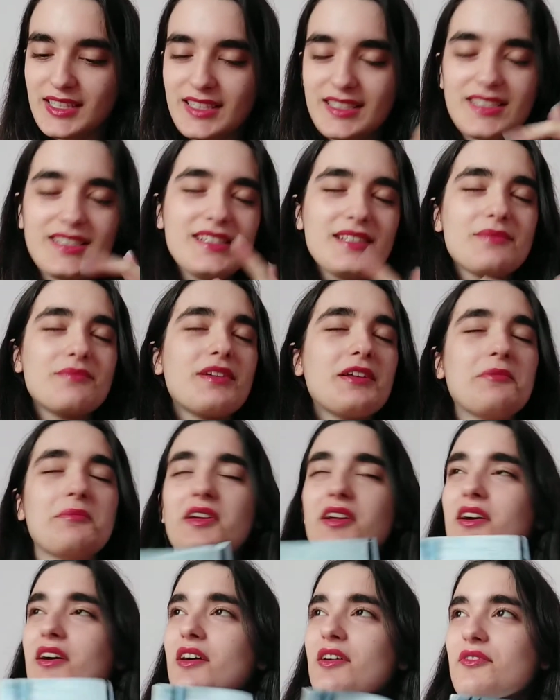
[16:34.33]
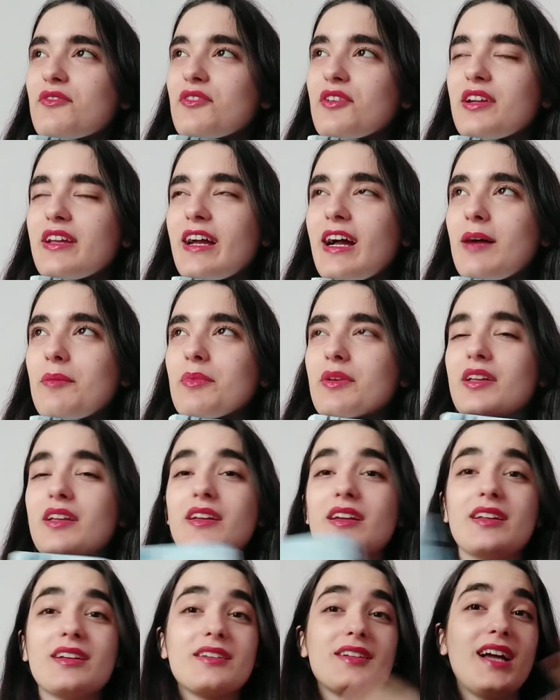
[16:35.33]
It just made my heart very happy,
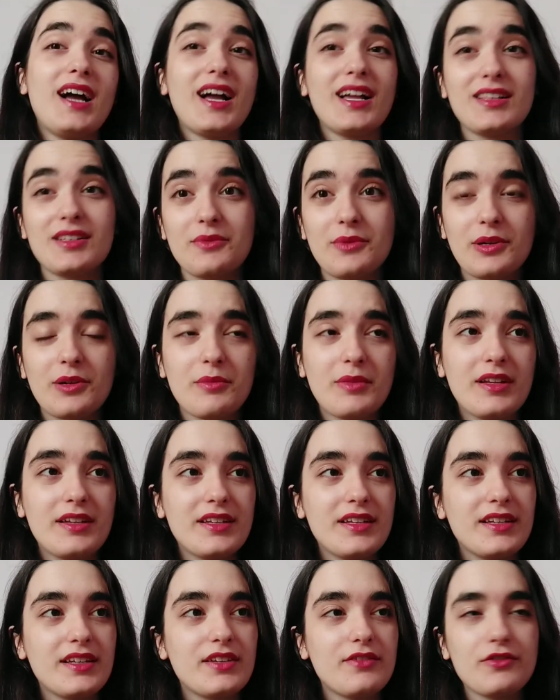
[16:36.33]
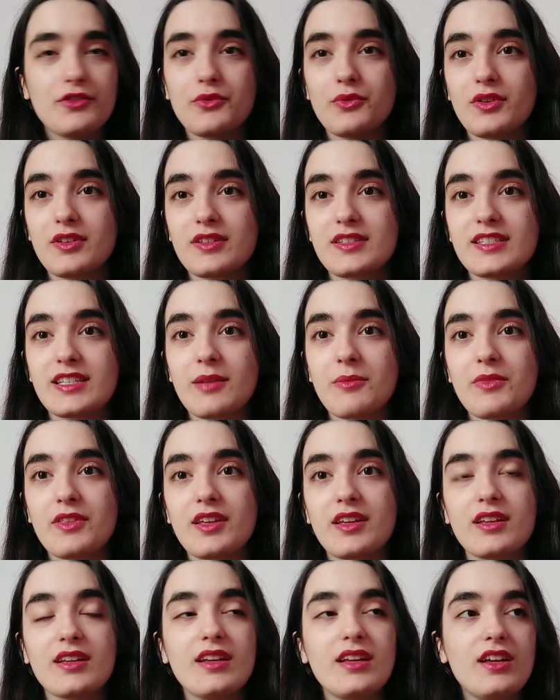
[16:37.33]
and I'd highly recommend it if you want
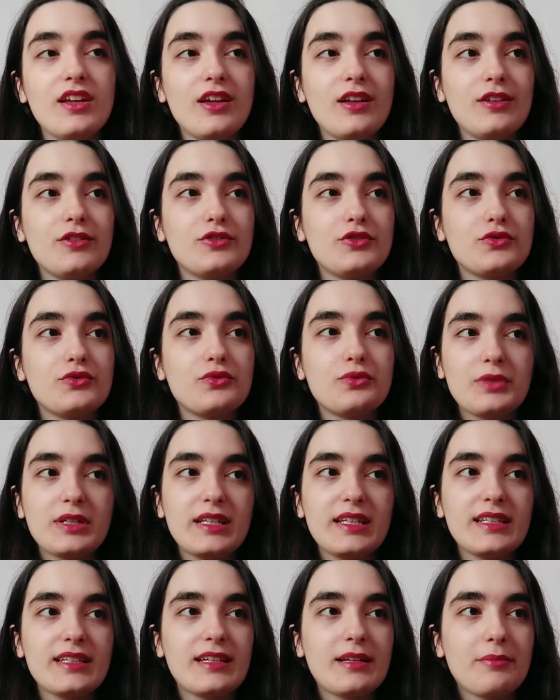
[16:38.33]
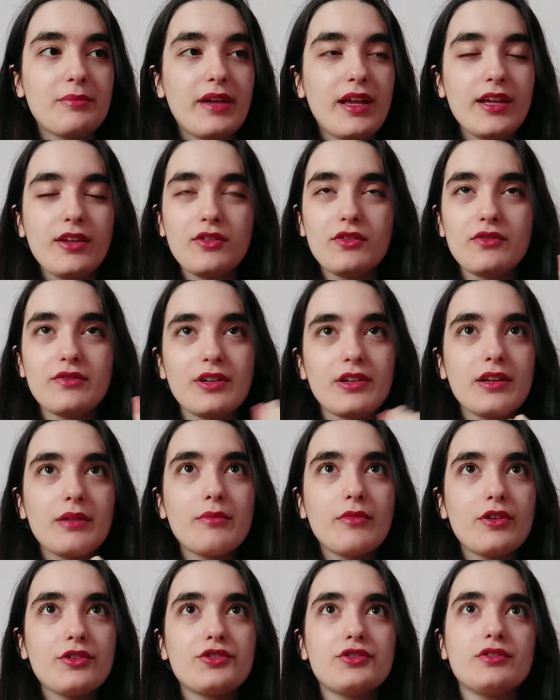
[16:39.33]
something to read and make you very
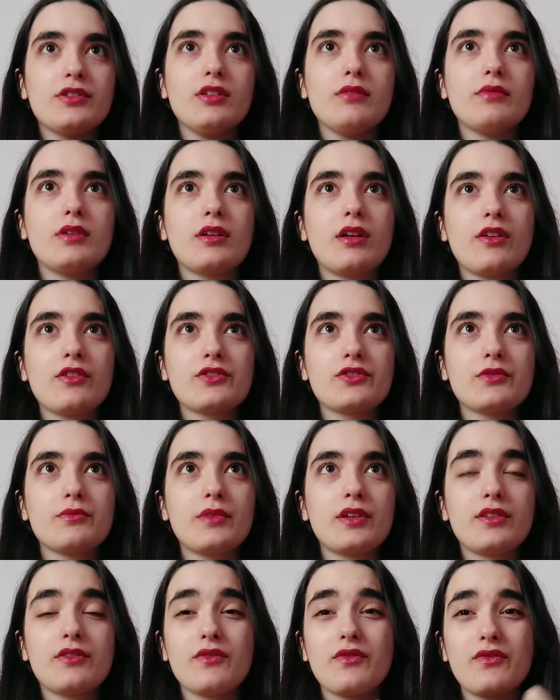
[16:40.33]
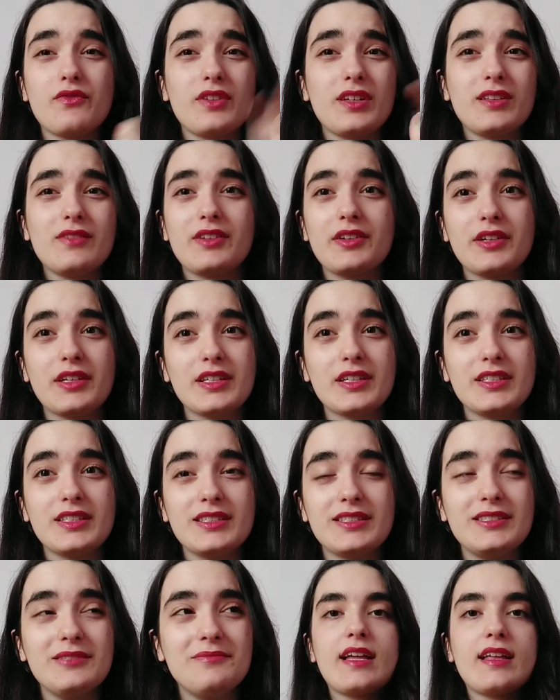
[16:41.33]
emotional but also make you feel very
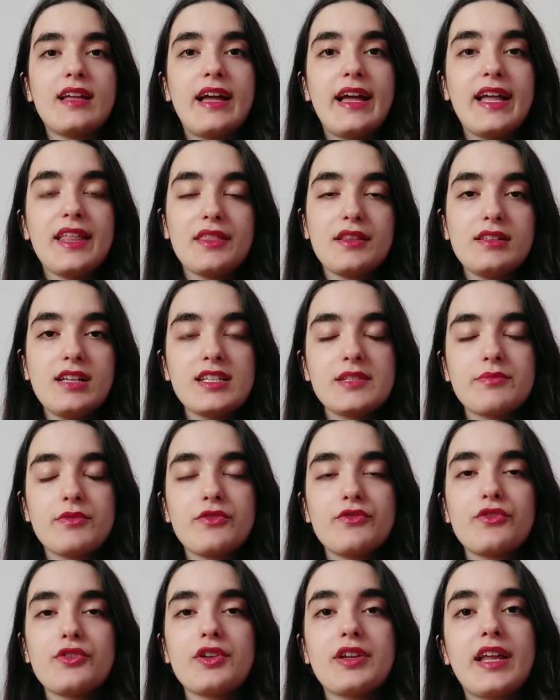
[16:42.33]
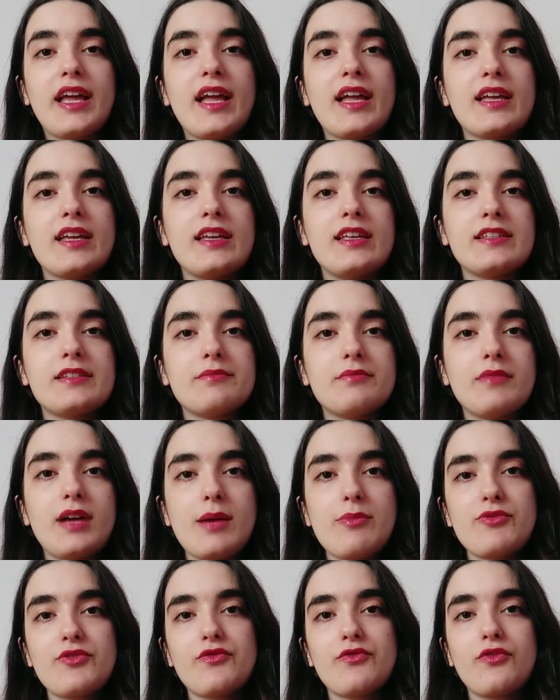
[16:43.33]
good. And the last book for today is
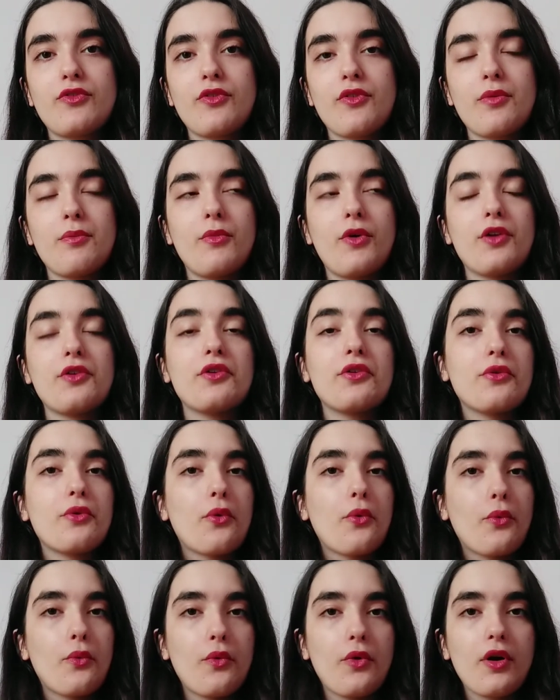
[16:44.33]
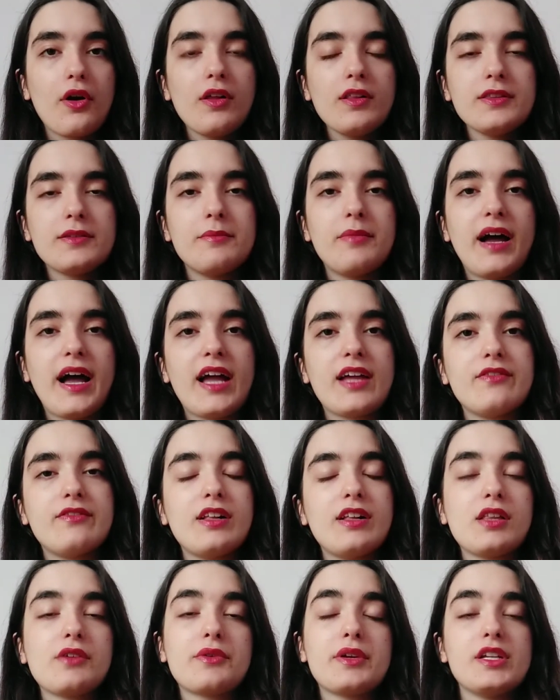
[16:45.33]
Maps for the Modern World by
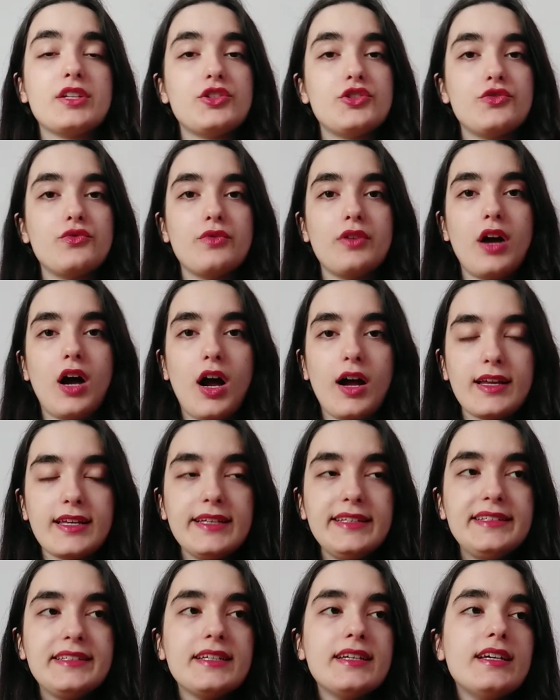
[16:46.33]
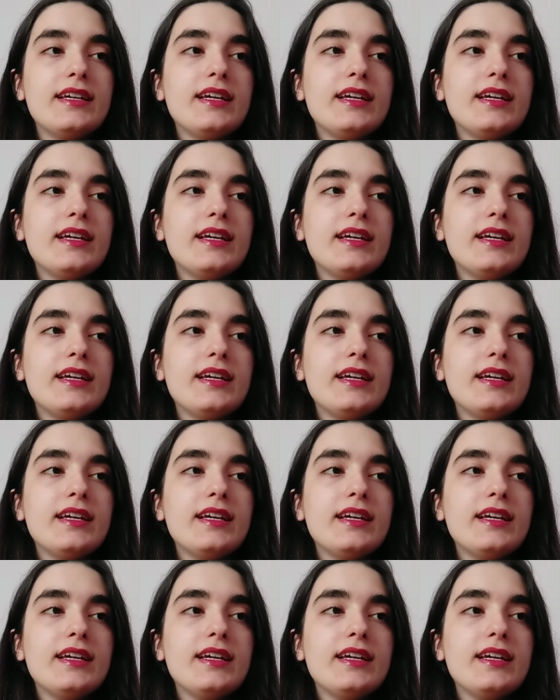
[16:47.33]
Valerie June Hockett.